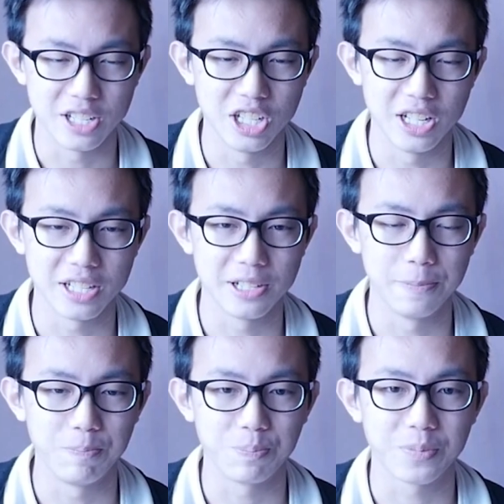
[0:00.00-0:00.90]
She
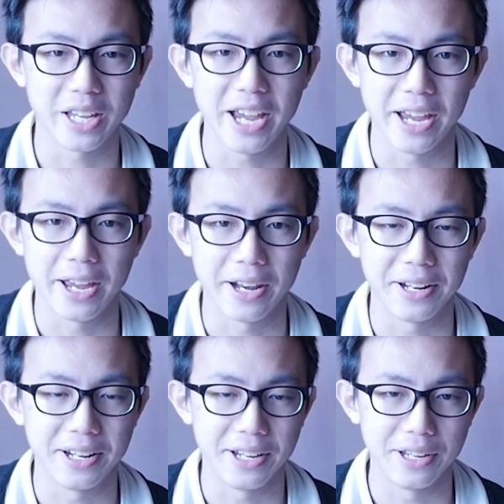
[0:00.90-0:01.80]
doesn't care,
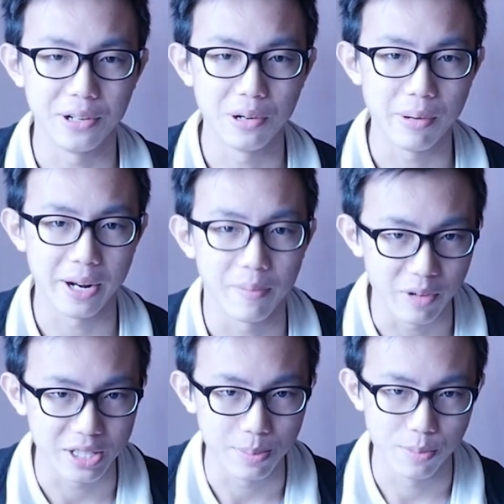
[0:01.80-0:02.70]
and you know
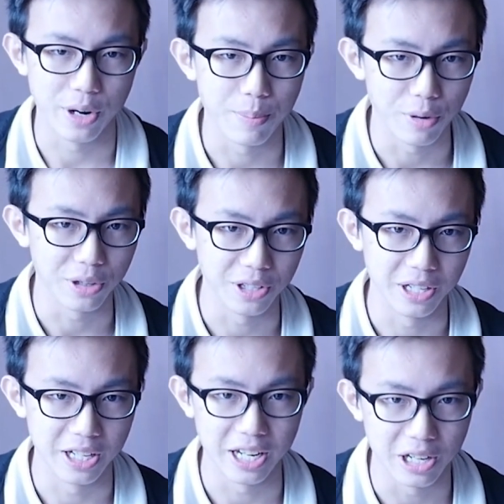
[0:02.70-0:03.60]
what's more
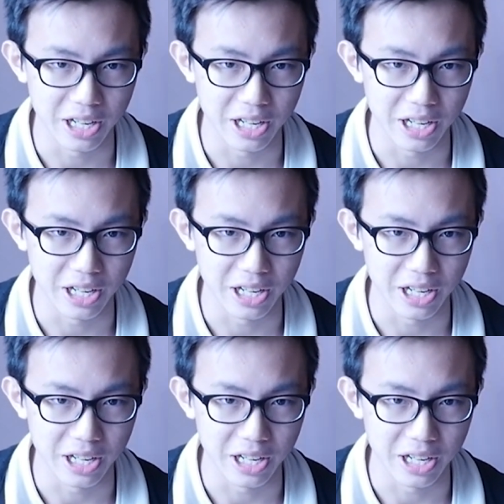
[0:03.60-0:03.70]
important?